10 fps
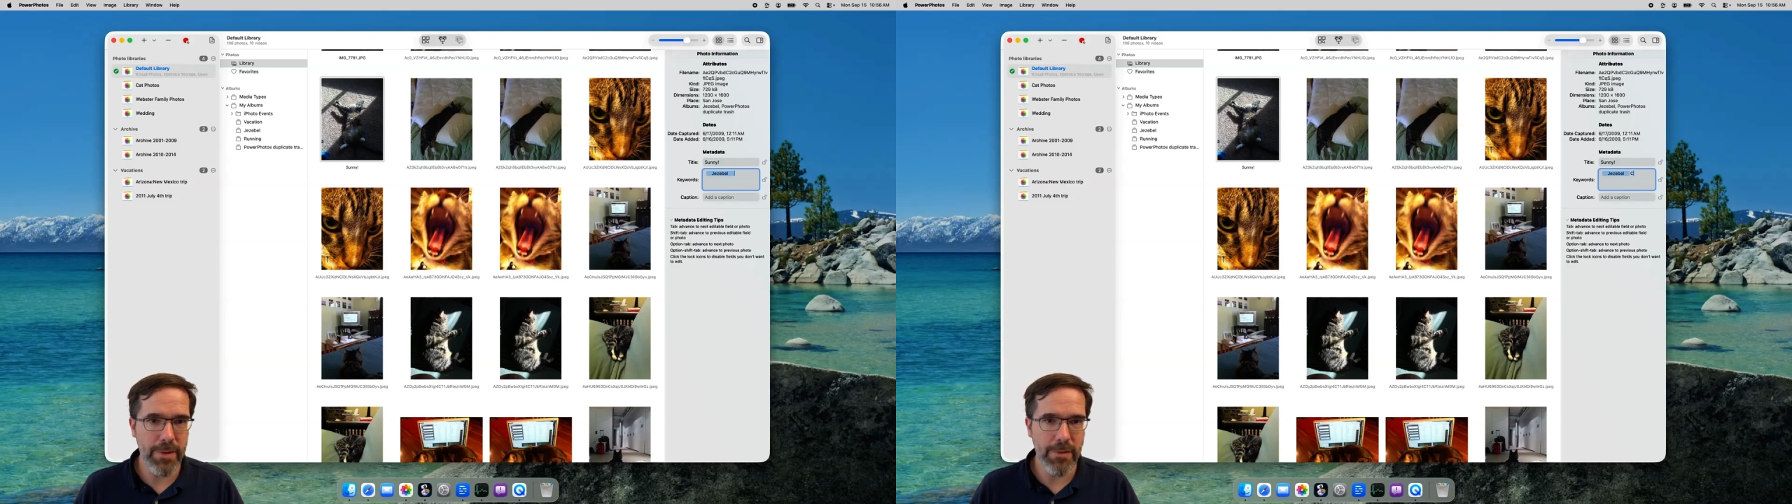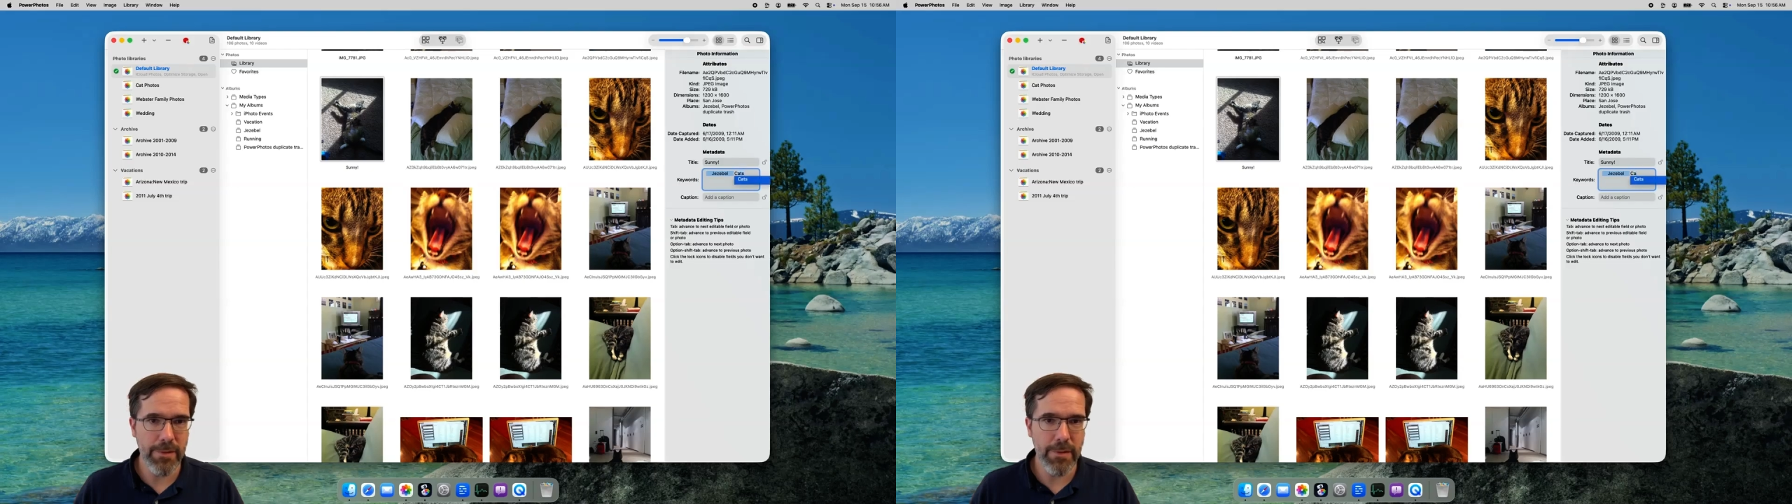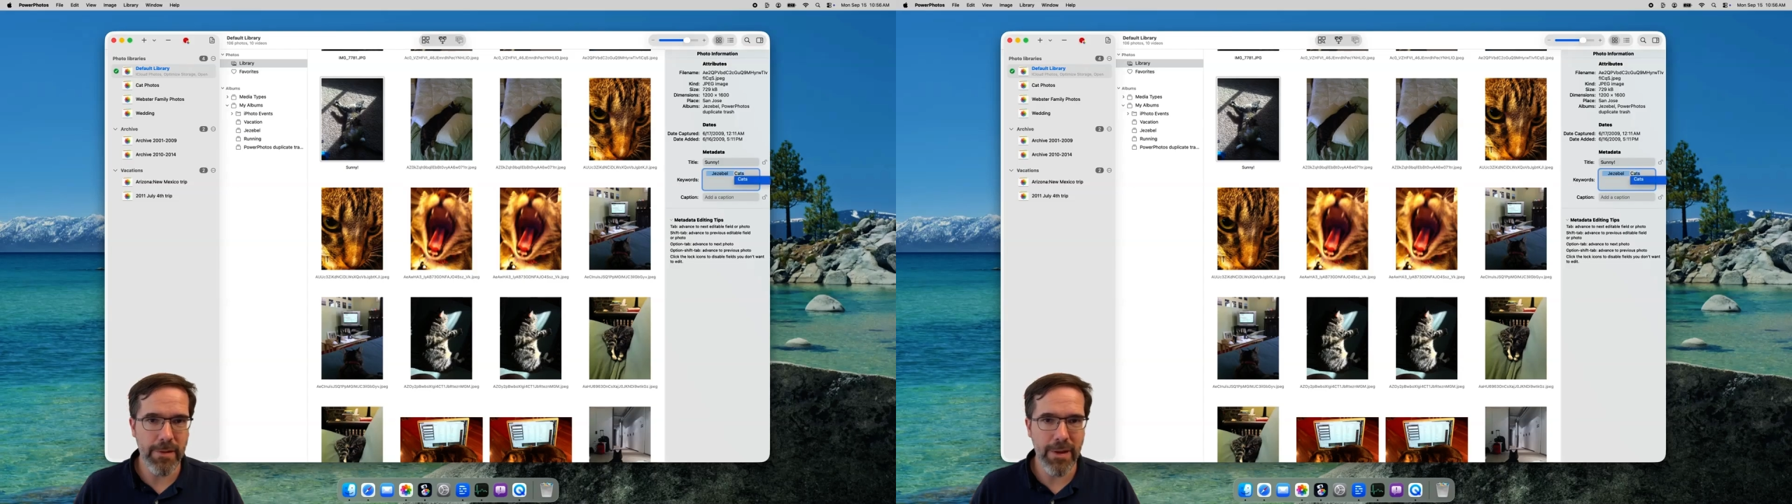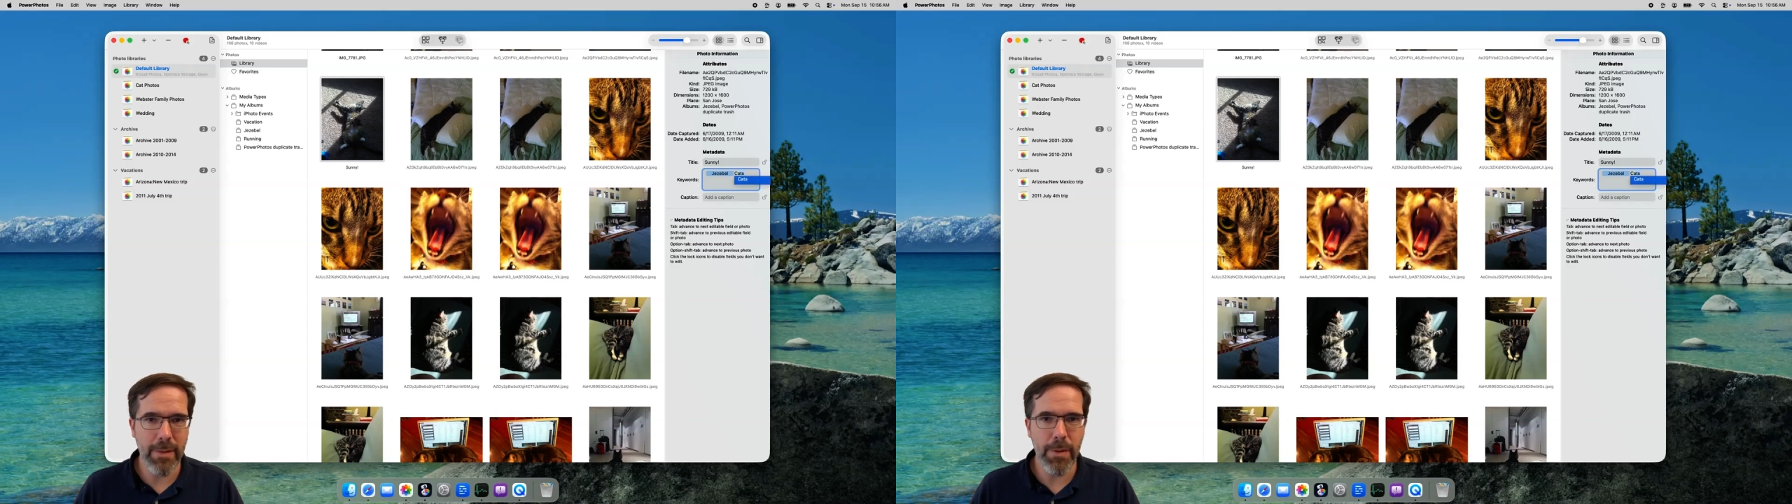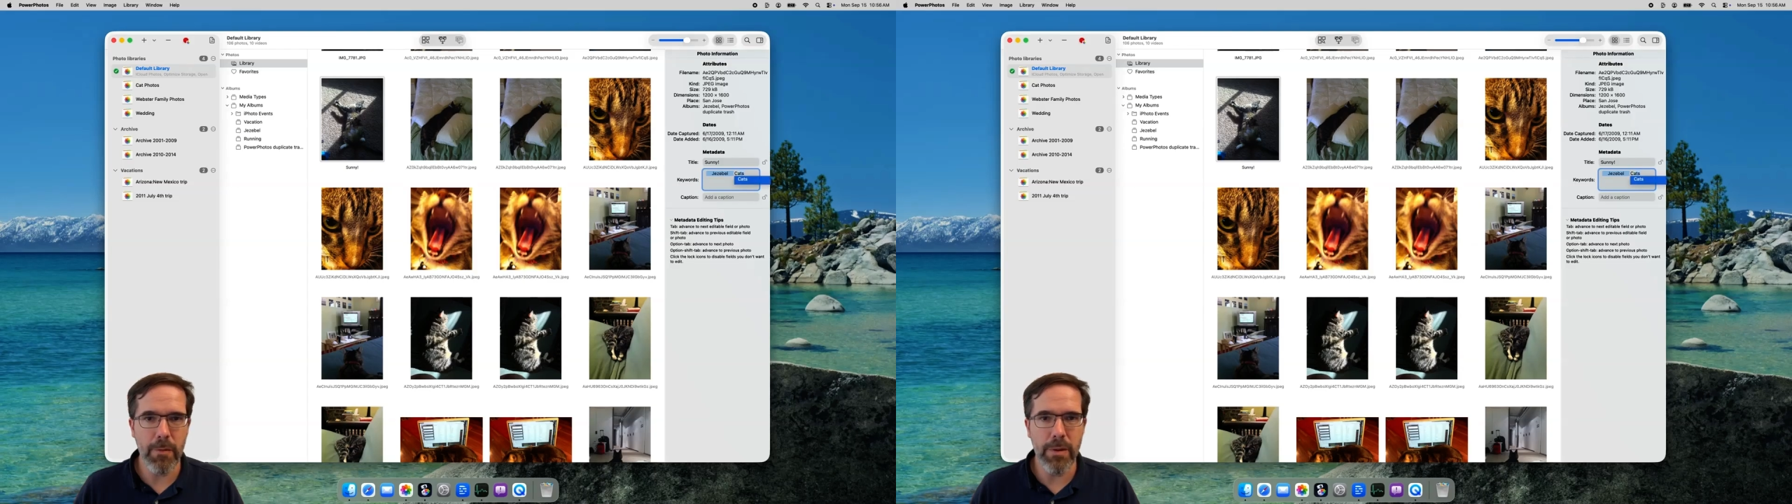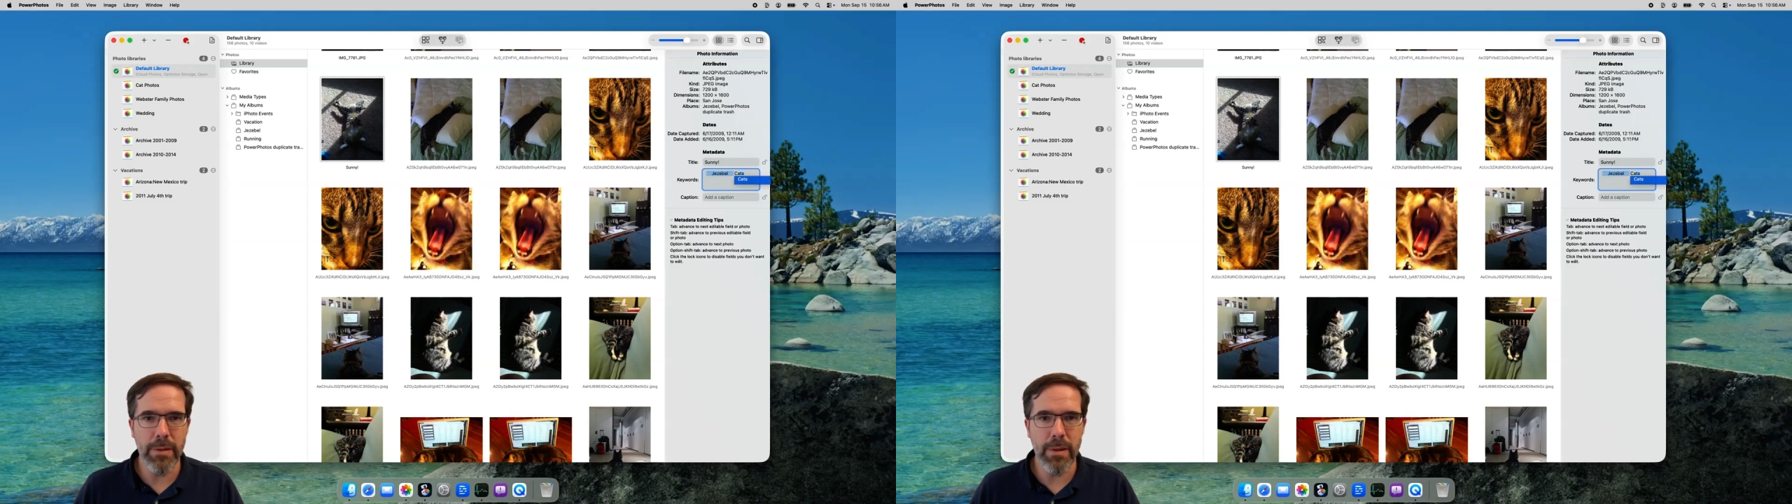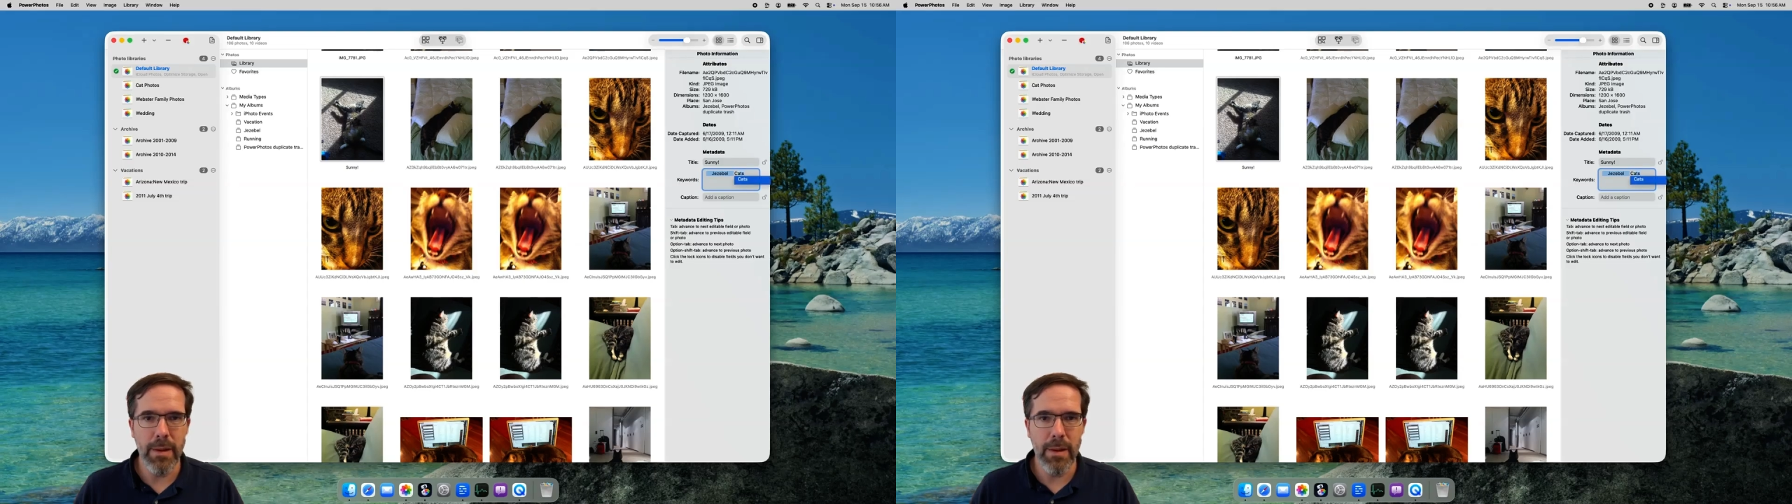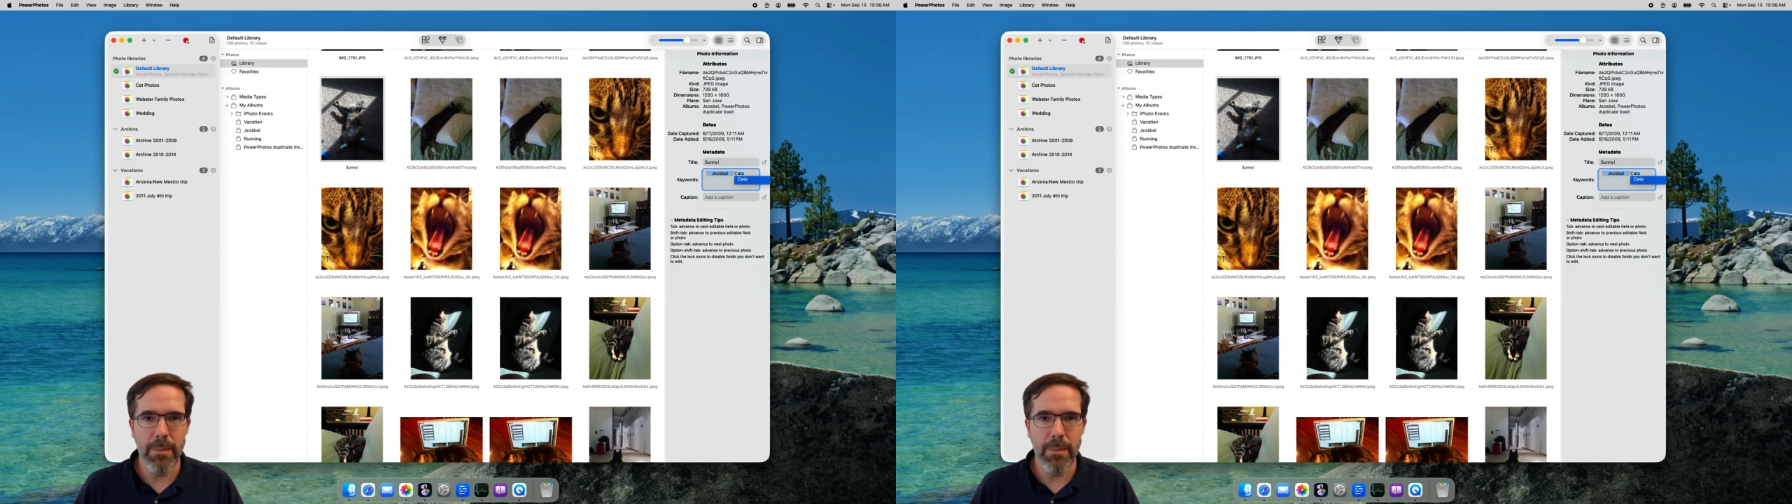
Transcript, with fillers: when you start typing one,